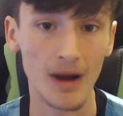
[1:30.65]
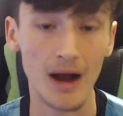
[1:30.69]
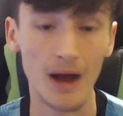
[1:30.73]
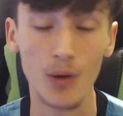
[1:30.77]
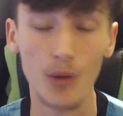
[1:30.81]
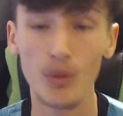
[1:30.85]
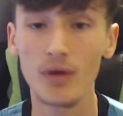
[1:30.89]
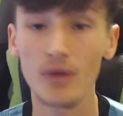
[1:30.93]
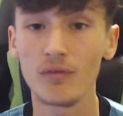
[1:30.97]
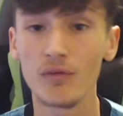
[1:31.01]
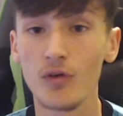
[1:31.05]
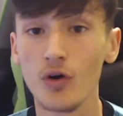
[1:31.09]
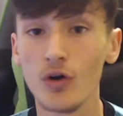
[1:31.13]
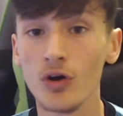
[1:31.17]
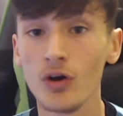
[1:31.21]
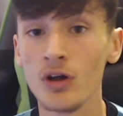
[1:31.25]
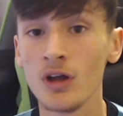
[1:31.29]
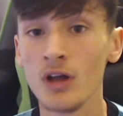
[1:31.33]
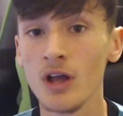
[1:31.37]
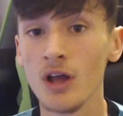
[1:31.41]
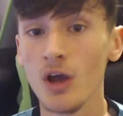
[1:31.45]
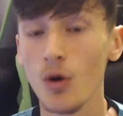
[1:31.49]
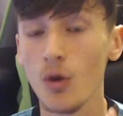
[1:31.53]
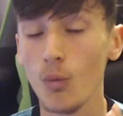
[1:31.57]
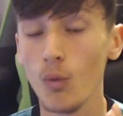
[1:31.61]

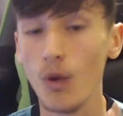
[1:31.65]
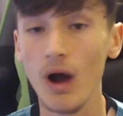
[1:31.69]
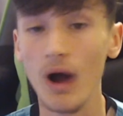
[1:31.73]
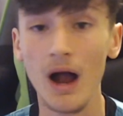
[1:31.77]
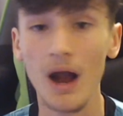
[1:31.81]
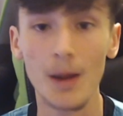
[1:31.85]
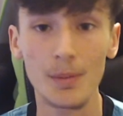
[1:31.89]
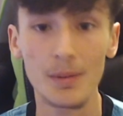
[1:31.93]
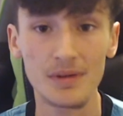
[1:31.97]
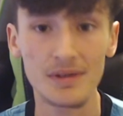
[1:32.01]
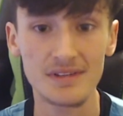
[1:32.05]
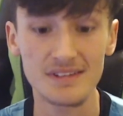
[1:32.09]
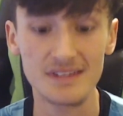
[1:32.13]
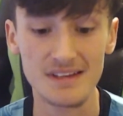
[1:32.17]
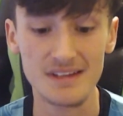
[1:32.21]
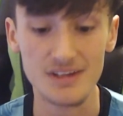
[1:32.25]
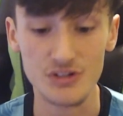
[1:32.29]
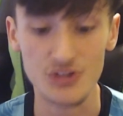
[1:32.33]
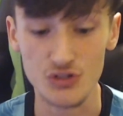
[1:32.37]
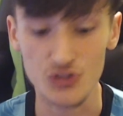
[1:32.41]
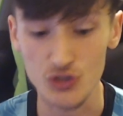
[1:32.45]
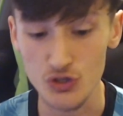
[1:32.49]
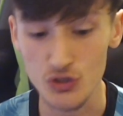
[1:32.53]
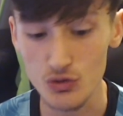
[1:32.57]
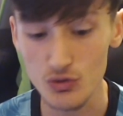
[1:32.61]
However, what happens
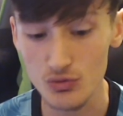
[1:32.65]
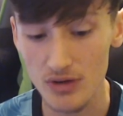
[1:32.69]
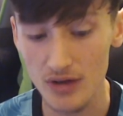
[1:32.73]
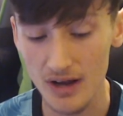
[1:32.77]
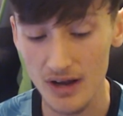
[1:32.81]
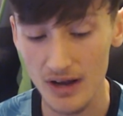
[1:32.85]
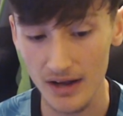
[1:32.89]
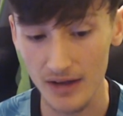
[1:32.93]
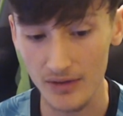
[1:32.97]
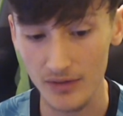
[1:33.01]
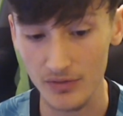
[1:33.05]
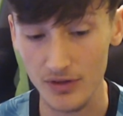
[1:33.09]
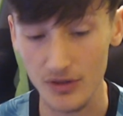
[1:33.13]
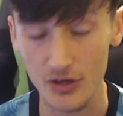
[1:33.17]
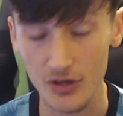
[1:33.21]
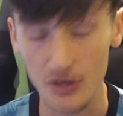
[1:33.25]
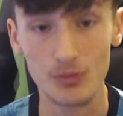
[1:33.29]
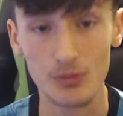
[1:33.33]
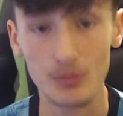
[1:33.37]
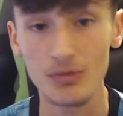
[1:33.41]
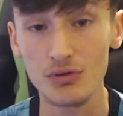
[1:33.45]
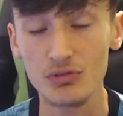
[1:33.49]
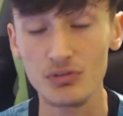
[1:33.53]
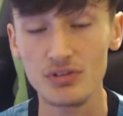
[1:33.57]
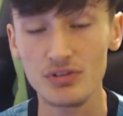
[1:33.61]
is the
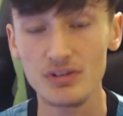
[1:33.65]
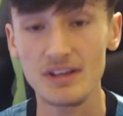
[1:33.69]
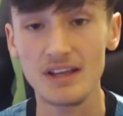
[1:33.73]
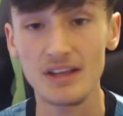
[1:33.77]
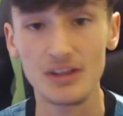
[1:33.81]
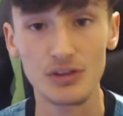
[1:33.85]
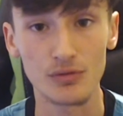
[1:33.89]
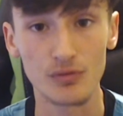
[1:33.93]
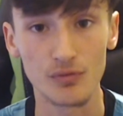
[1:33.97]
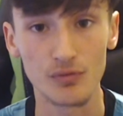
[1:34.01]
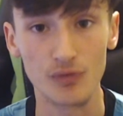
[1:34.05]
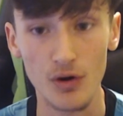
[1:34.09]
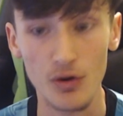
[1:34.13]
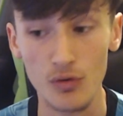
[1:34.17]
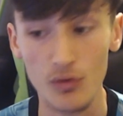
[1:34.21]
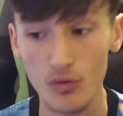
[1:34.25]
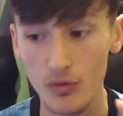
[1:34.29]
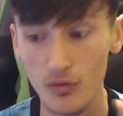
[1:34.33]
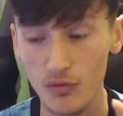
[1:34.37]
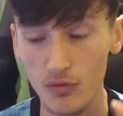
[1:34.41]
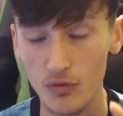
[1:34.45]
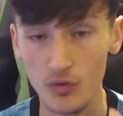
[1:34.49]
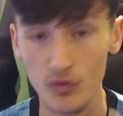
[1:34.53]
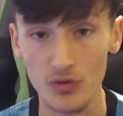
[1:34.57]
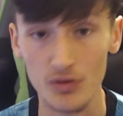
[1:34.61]
community get to
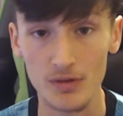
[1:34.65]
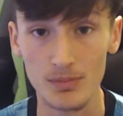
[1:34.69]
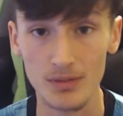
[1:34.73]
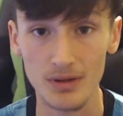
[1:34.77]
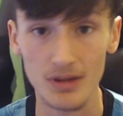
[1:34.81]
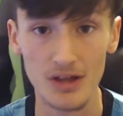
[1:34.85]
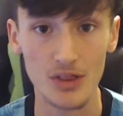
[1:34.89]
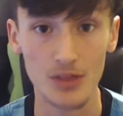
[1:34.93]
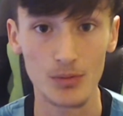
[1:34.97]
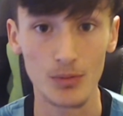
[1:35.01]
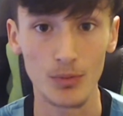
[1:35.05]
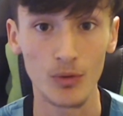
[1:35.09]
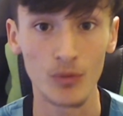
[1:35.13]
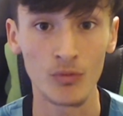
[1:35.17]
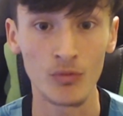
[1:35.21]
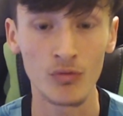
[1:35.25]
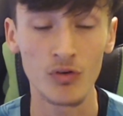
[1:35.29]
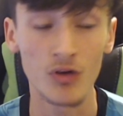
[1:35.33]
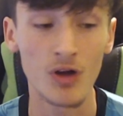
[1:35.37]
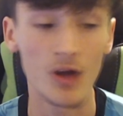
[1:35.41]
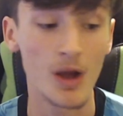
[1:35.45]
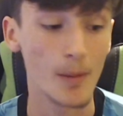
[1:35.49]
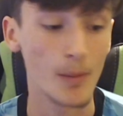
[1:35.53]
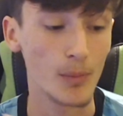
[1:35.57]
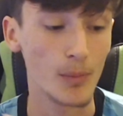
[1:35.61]
vote for the Player of the
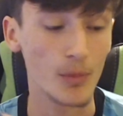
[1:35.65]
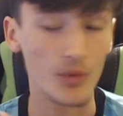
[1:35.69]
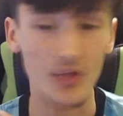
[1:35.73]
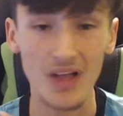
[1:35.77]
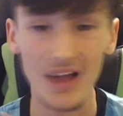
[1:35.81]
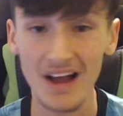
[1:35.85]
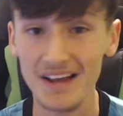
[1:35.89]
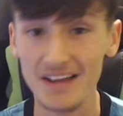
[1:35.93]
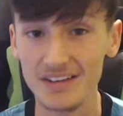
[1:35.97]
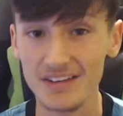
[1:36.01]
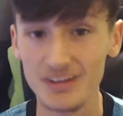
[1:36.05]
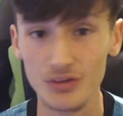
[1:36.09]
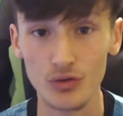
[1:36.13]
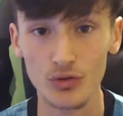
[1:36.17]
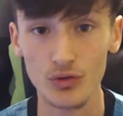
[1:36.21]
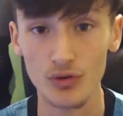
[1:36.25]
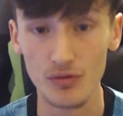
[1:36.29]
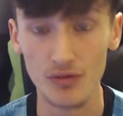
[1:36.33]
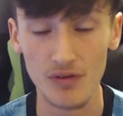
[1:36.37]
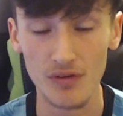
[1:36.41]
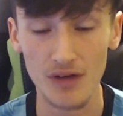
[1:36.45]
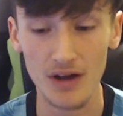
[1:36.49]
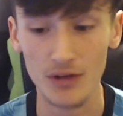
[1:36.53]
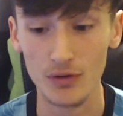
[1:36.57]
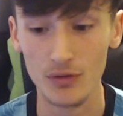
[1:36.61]
Month, but that is not
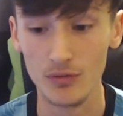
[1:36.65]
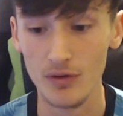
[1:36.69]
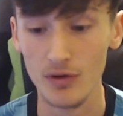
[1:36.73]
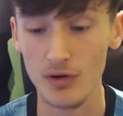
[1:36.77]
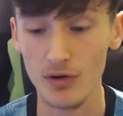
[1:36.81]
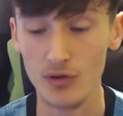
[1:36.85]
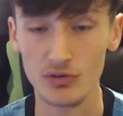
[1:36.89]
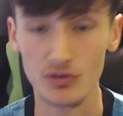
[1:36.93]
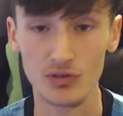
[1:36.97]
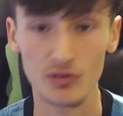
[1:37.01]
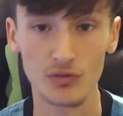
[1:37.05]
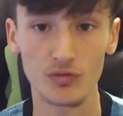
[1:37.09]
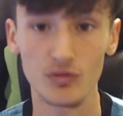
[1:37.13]
the final vote.